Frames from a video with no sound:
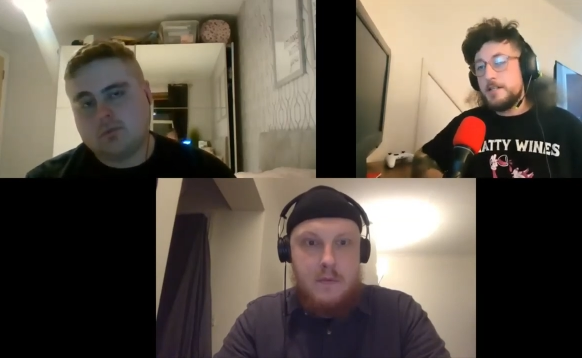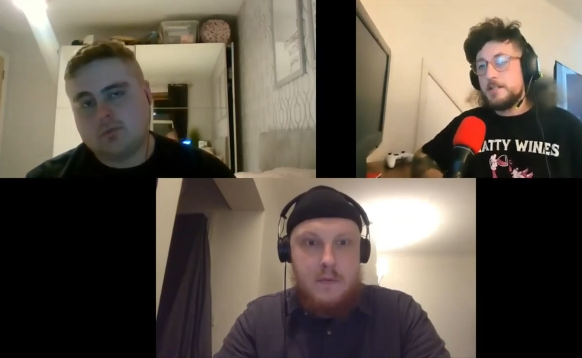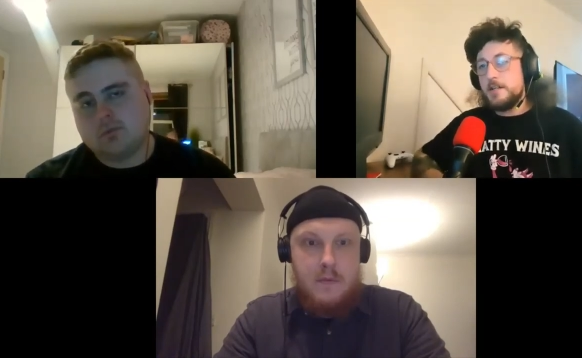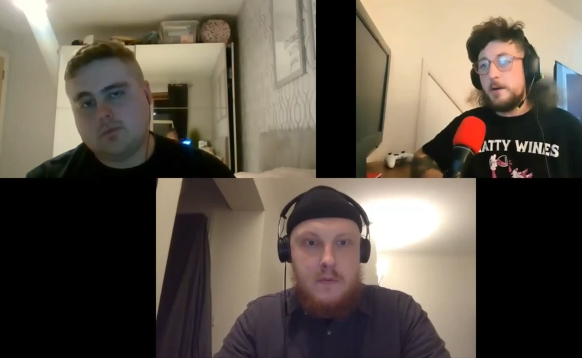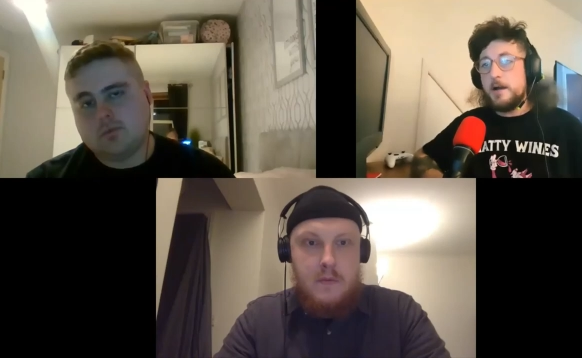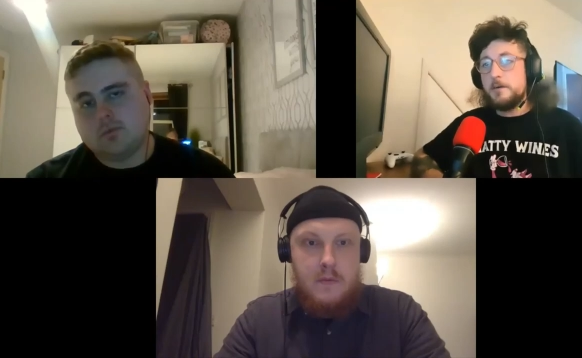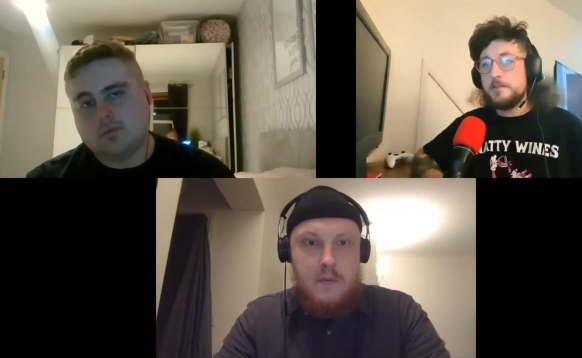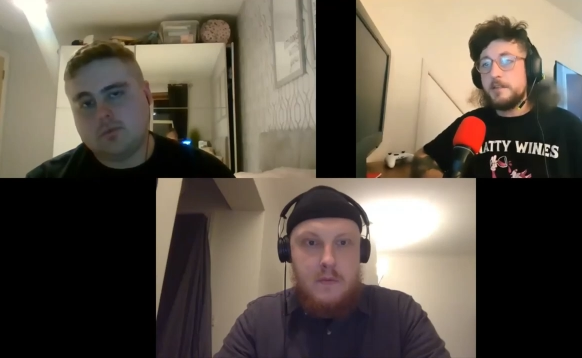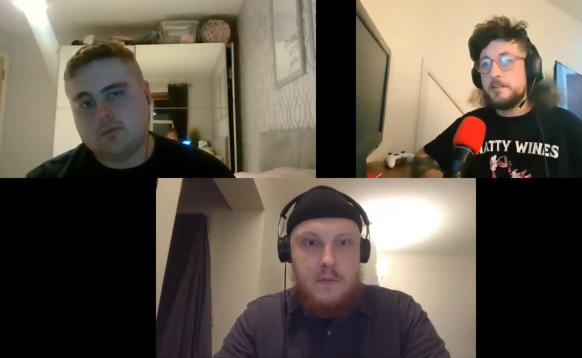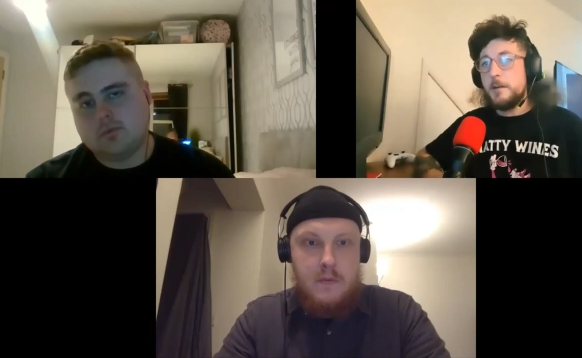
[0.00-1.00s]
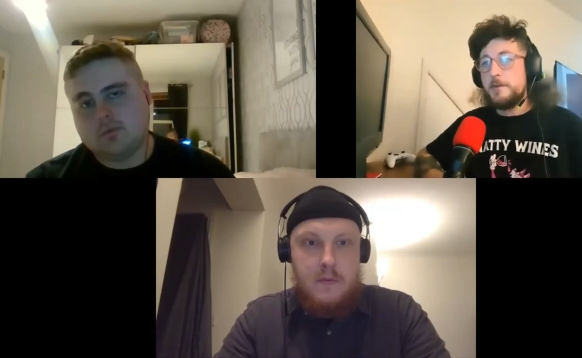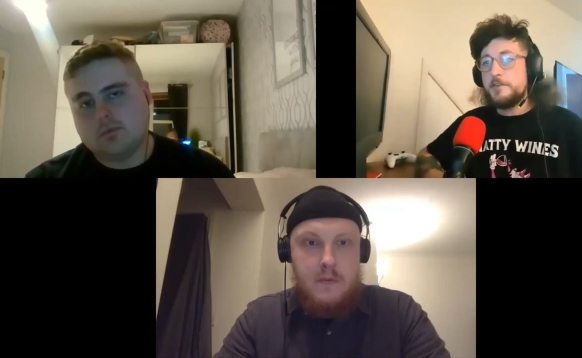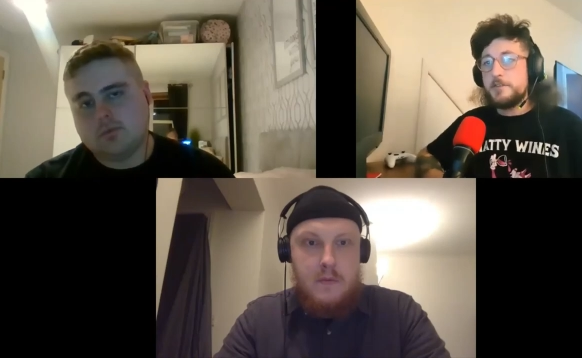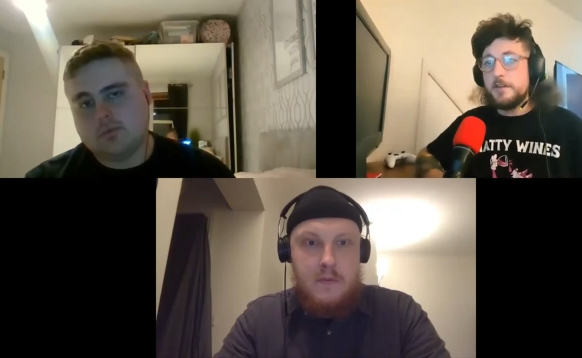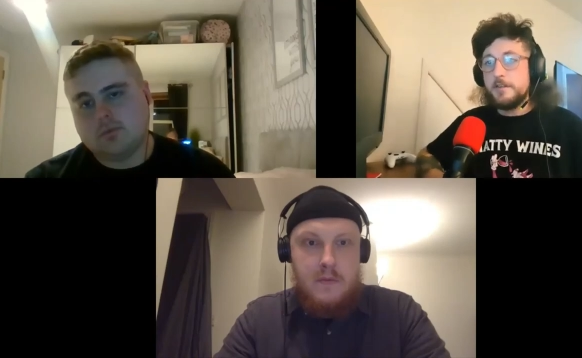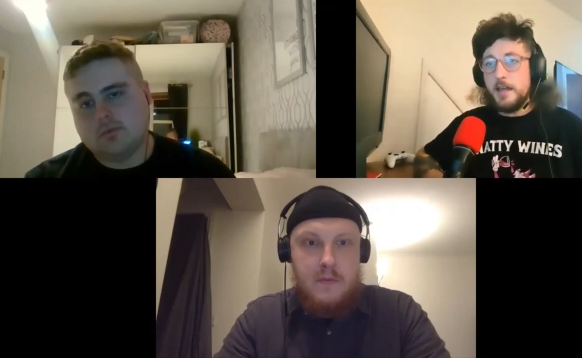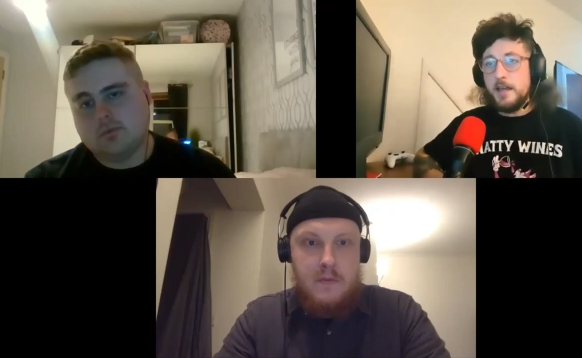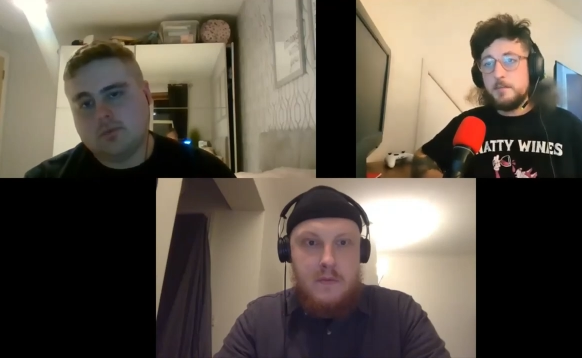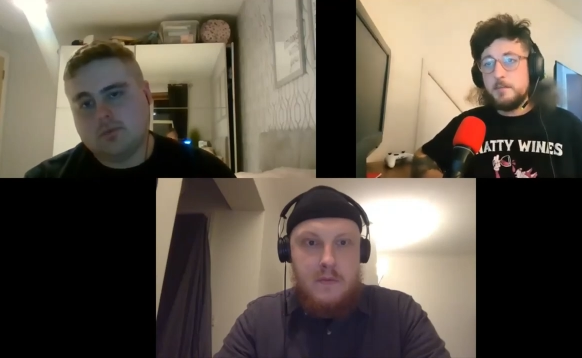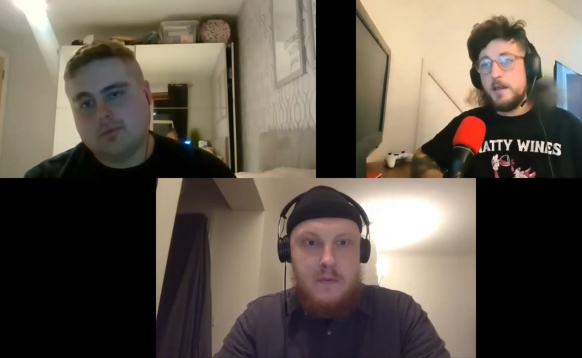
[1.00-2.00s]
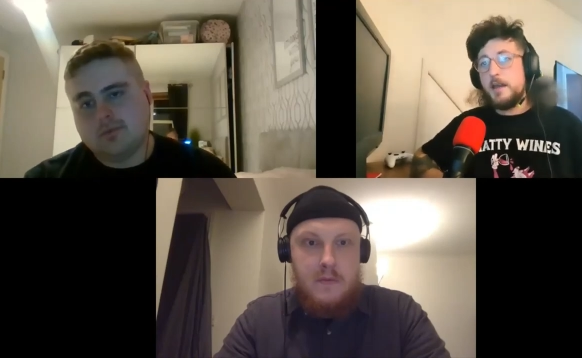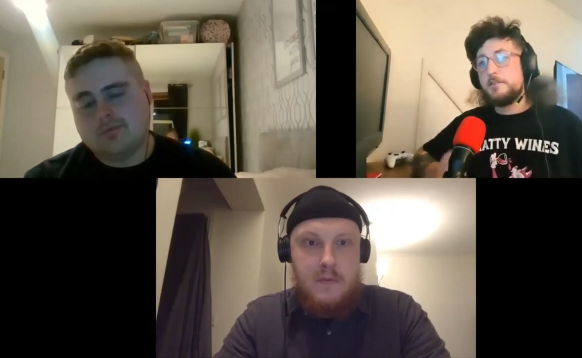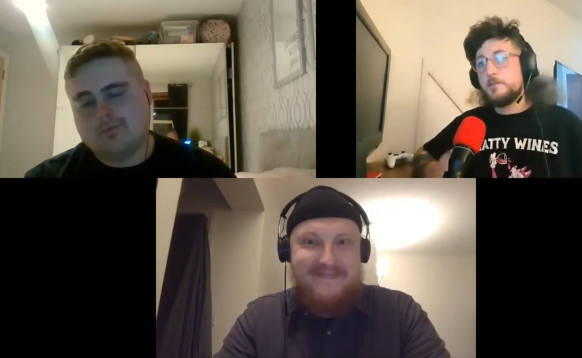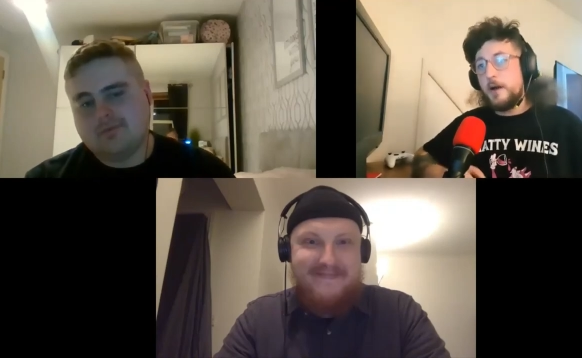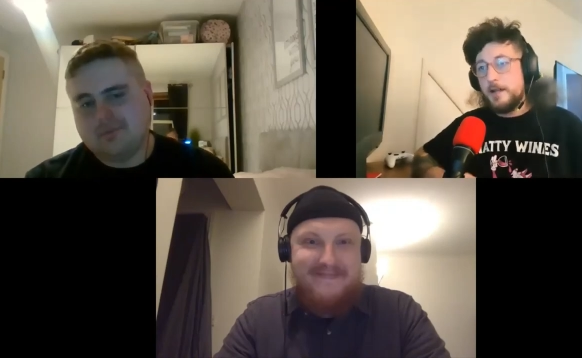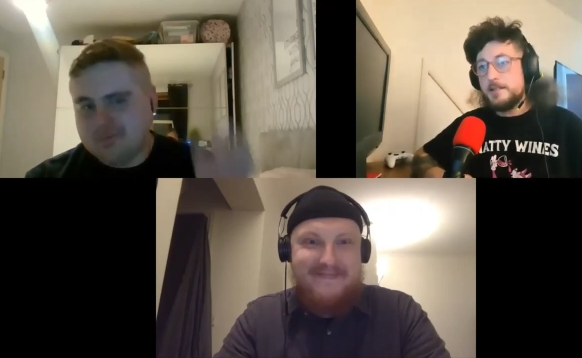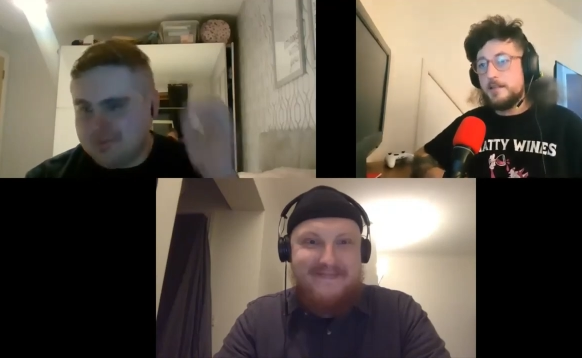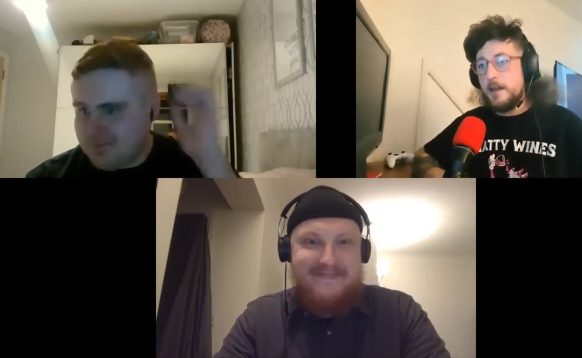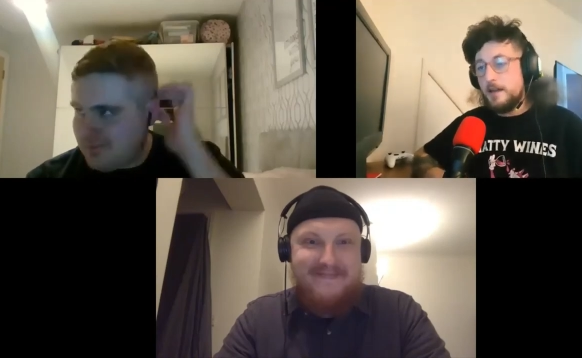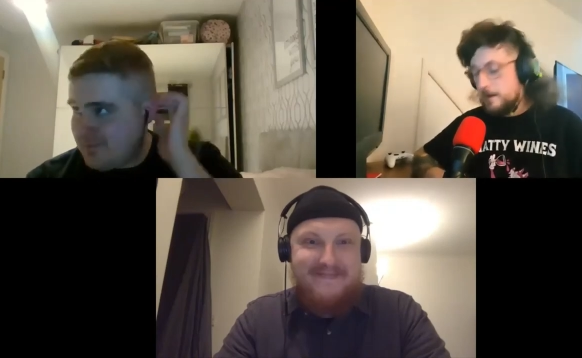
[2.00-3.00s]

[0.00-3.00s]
Speaker 1: shout outs and his commentary during the game. It is quite entertaining.